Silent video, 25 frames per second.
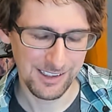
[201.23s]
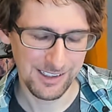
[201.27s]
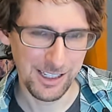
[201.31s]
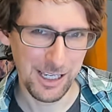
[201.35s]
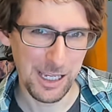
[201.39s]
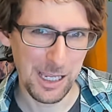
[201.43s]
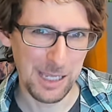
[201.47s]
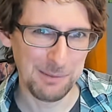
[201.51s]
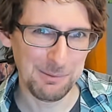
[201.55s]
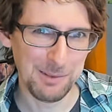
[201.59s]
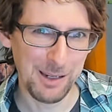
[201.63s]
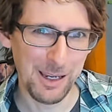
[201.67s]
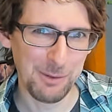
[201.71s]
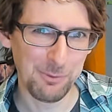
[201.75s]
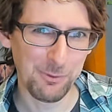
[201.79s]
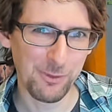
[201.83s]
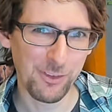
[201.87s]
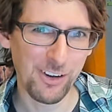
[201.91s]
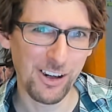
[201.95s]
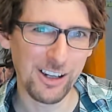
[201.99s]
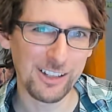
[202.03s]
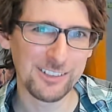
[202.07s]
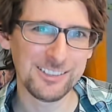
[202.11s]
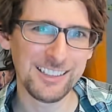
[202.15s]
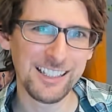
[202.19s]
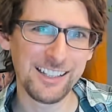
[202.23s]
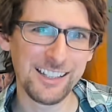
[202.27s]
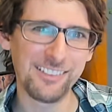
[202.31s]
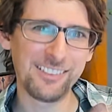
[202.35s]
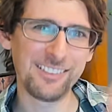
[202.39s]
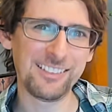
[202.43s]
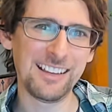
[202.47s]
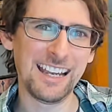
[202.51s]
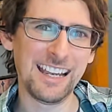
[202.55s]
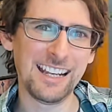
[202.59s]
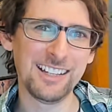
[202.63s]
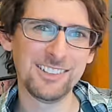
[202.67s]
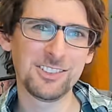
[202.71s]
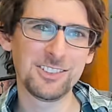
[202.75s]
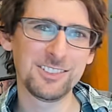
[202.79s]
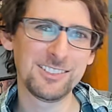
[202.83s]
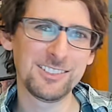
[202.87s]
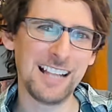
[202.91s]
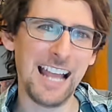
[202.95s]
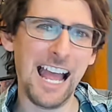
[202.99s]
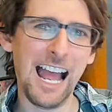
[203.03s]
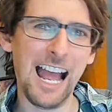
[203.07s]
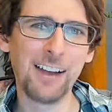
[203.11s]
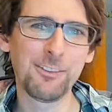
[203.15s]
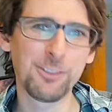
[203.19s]
A fairly standard
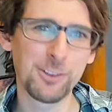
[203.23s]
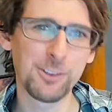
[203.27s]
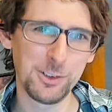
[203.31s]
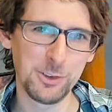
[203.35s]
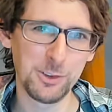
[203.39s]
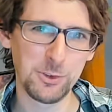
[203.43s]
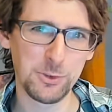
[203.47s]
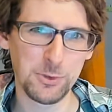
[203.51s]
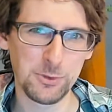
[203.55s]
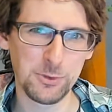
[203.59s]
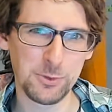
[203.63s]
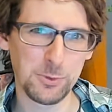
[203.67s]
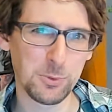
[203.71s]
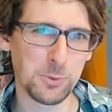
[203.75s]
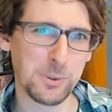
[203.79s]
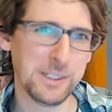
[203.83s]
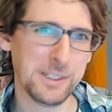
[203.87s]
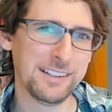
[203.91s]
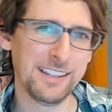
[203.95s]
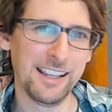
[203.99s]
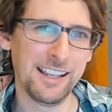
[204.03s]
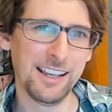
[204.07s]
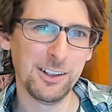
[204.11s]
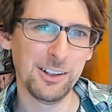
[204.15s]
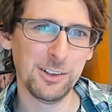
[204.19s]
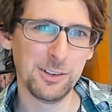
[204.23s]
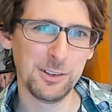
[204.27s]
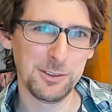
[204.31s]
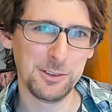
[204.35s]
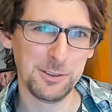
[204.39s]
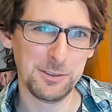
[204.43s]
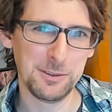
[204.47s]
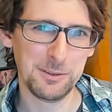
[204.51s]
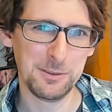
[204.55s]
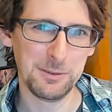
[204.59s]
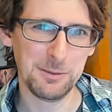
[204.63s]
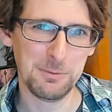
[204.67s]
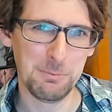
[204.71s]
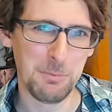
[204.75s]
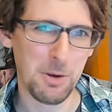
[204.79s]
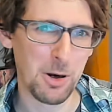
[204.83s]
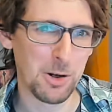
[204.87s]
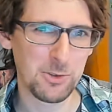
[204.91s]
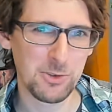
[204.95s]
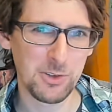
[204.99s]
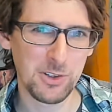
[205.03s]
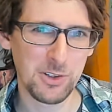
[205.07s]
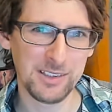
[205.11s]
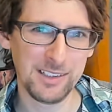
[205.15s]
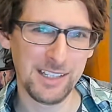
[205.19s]
average retail
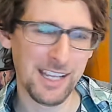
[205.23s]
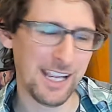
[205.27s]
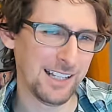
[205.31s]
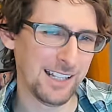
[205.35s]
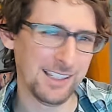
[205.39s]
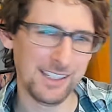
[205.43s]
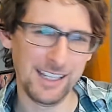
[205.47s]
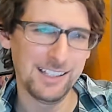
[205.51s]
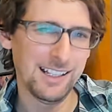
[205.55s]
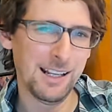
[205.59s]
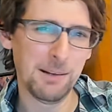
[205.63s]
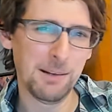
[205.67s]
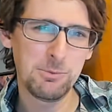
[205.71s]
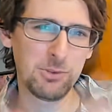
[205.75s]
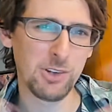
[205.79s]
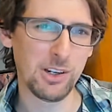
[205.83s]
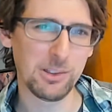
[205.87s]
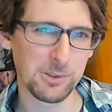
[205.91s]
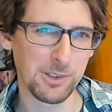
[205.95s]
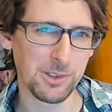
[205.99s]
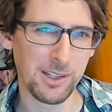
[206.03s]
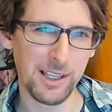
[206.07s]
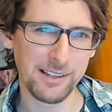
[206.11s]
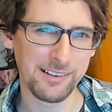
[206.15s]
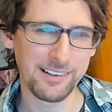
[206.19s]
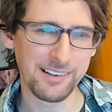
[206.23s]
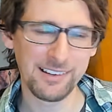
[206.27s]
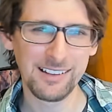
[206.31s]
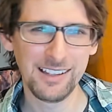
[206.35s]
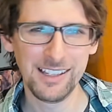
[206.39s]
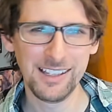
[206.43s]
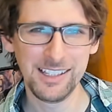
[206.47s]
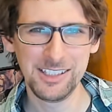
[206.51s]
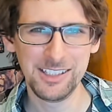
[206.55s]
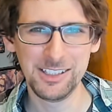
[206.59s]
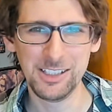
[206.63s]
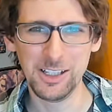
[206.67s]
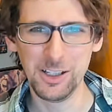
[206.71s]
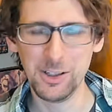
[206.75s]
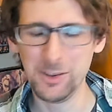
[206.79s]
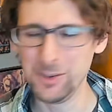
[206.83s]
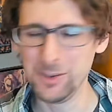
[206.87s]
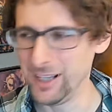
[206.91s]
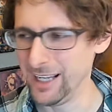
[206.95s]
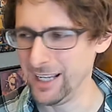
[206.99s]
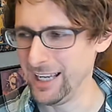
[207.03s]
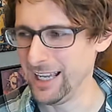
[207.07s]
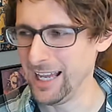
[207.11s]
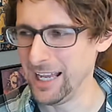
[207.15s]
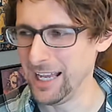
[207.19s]
margin, and I'm generalizing,
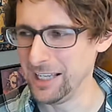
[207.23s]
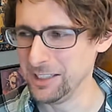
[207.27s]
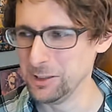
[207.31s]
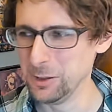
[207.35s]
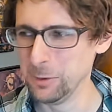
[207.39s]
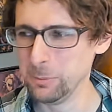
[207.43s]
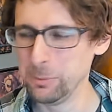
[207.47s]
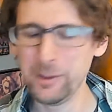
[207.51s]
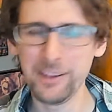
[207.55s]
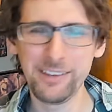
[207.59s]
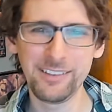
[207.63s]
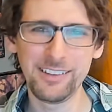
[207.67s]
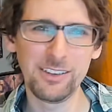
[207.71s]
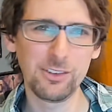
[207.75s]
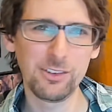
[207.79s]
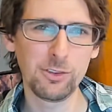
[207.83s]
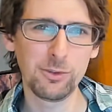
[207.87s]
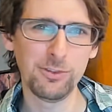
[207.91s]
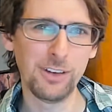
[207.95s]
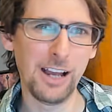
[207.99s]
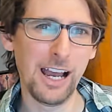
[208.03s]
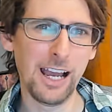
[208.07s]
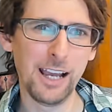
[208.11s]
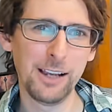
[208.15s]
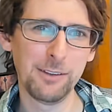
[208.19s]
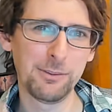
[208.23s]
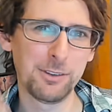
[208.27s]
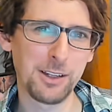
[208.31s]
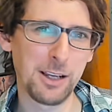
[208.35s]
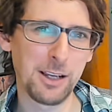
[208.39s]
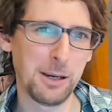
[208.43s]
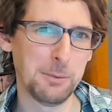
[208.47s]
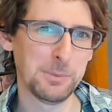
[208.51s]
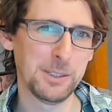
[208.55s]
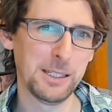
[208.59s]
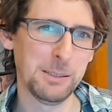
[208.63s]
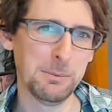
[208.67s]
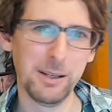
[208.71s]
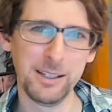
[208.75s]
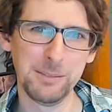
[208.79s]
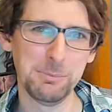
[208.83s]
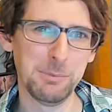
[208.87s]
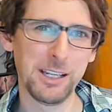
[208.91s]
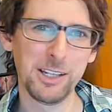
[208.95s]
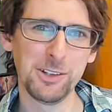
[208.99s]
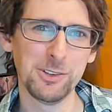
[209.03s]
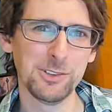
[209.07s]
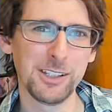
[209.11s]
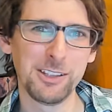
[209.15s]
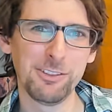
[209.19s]
PlayStation 5's a company might
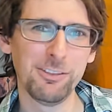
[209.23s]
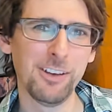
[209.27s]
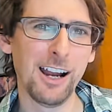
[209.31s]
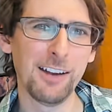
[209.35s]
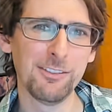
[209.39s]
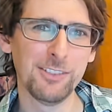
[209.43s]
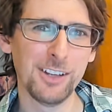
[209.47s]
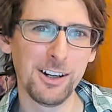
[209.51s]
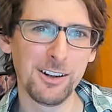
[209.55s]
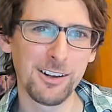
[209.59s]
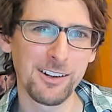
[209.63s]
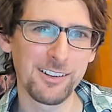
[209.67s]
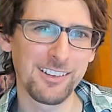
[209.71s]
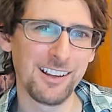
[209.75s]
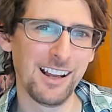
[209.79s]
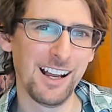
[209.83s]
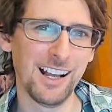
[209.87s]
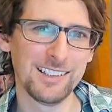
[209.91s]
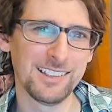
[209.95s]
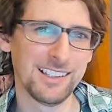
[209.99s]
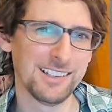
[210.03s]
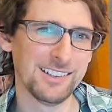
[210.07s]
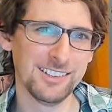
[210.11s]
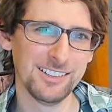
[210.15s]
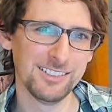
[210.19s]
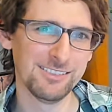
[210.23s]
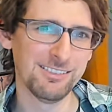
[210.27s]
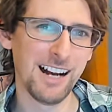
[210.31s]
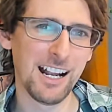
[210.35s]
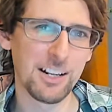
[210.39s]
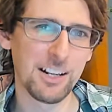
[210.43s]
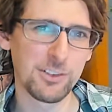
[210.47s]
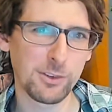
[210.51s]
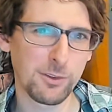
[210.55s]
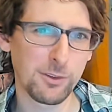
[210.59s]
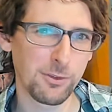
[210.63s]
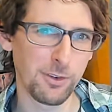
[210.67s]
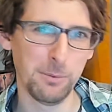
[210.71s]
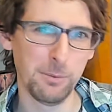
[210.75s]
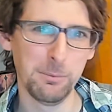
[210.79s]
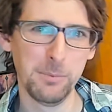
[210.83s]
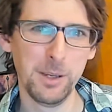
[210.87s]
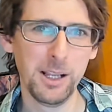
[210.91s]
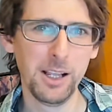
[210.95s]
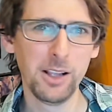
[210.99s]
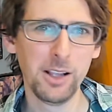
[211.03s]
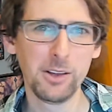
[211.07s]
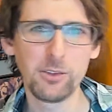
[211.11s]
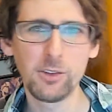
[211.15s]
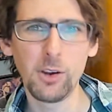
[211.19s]
make only $5 on, and the logic from
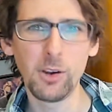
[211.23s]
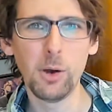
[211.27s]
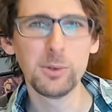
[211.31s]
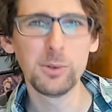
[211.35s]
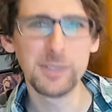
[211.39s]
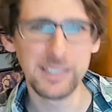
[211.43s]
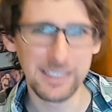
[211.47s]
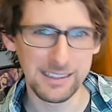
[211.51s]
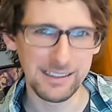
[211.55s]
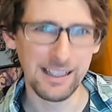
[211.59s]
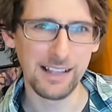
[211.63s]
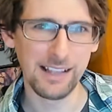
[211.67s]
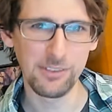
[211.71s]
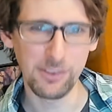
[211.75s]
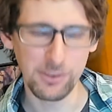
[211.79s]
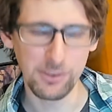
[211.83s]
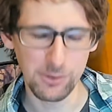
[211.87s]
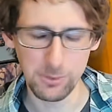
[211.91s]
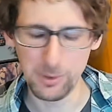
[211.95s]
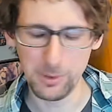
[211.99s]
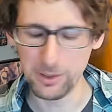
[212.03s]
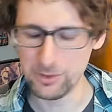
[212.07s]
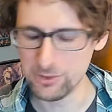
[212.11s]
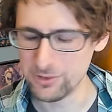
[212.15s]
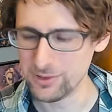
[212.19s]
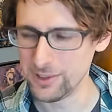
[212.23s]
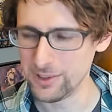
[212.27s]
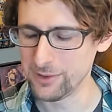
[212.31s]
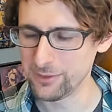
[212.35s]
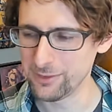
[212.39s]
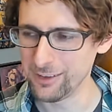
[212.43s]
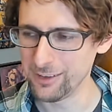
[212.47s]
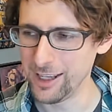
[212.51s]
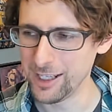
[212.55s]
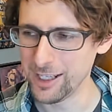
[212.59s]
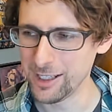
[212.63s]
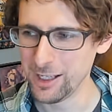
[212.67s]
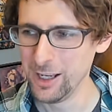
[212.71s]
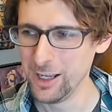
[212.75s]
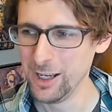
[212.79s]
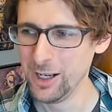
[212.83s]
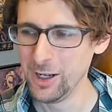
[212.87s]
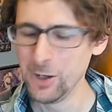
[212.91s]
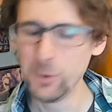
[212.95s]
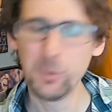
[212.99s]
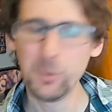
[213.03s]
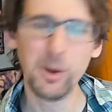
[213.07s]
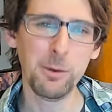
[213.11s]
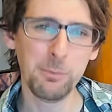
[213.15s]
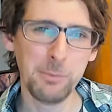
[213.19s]
Sony in that situation is like,
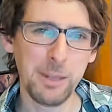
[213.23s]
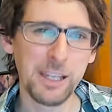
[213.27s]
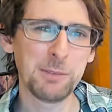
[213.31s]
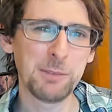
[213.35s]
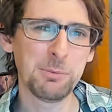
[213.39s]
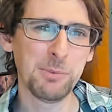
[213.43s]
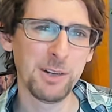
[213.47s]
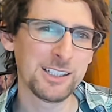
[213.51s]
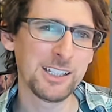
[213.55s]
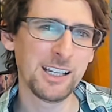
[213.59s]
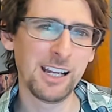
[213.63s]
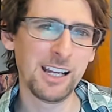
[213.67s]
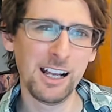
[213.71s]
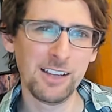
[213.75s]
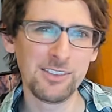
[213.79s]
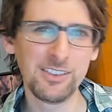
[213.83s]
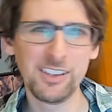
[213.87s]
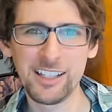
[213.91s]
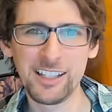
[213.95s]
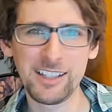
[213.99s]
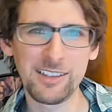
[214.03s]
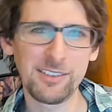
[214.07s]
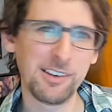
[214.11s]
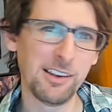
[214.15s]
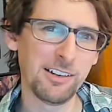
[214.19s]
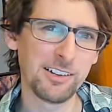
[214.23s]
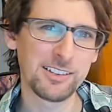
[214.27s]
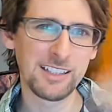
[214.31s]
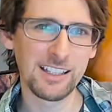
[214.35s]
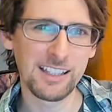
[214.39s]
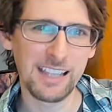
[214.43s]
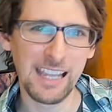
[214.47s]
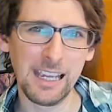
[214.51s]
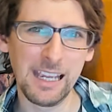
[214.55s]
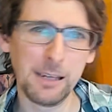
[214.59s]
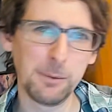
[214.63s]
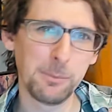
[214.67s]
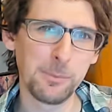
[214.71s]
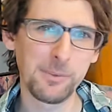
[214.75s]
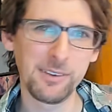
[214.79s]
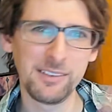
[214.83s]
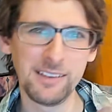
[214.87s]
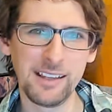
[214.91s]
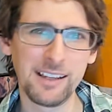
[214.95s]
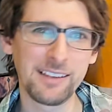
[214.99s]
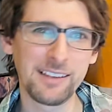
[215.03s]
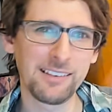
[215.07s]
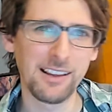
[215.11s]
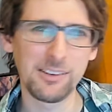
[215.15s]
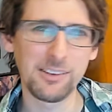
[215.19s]
well, make money on like selling the games and the
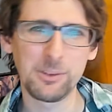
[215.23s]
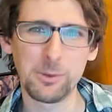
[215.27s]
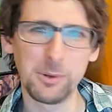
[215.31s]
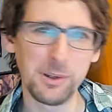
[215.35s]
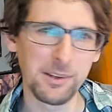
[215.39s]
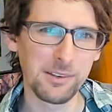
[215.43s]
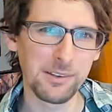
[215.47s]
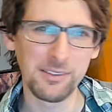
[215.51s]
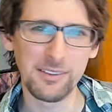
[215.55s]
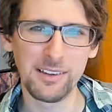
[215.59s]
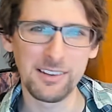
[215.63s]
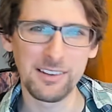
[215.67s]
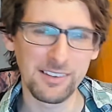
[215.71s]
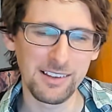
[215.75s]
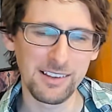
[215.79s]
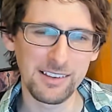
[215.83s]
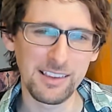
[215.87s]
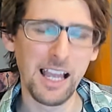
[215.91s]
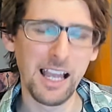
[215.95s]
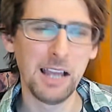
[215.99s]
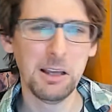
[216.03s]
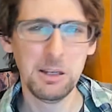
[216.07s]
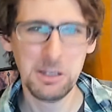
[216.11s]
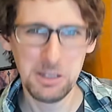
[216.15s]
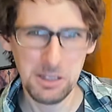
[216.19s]
accessories and things like that.